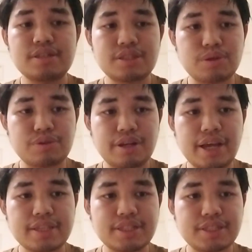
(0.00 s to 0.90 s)
So the
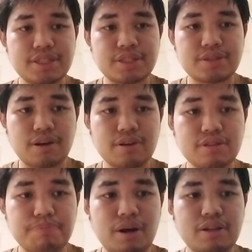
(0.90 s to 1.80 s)
next is star
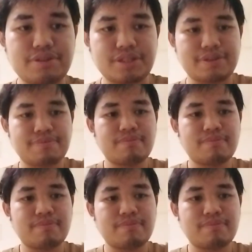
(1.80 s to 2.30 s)
topology.